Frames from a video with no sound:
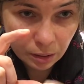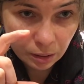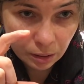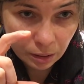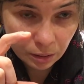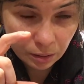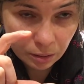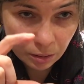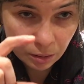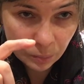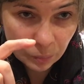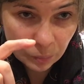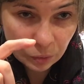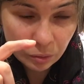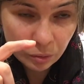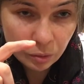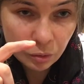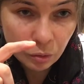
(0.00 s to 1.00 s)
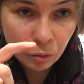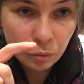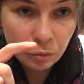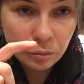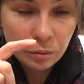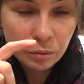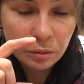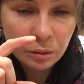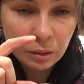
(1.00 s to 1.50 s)
and this process
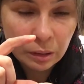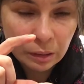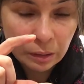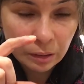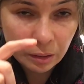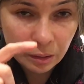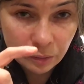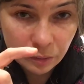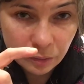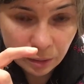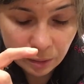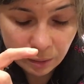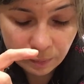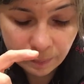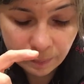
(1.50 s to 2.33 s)
called grafting.